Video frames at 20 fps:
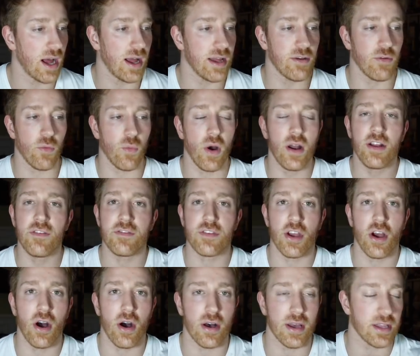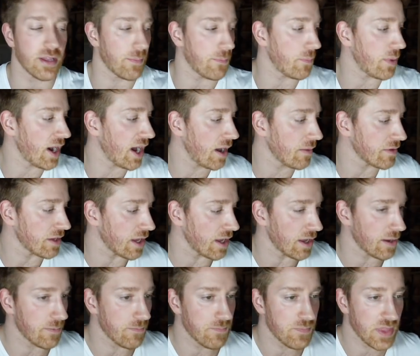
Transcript: one of y'all in the Bob Gang